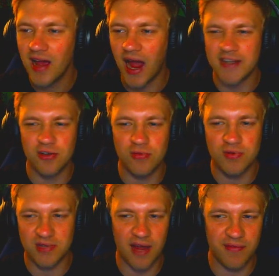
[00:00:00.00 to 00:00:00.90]
I don't
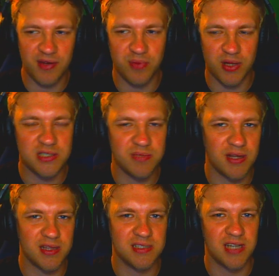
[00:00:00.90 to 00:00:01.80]
really have any plans to make
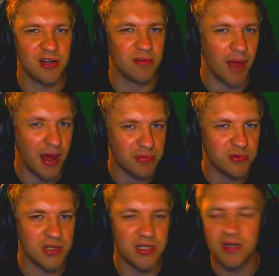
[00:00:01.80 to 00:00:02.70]
the entire map
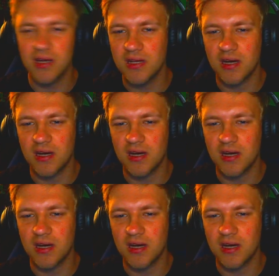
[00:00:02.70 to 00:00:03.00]
green,